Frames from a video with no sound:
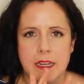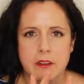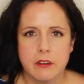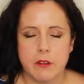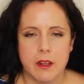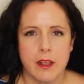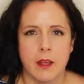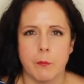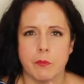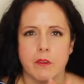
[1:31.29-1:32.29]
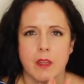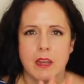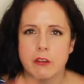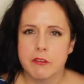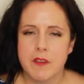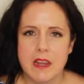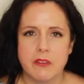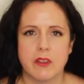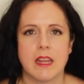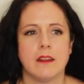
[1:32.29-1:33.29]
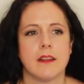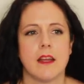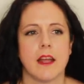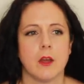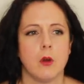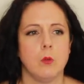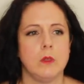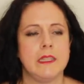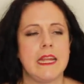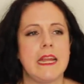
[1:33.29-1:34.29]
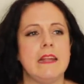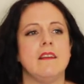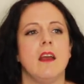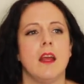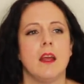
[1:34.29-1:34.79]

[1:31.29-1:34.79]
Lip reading: interfacing that a coat will need,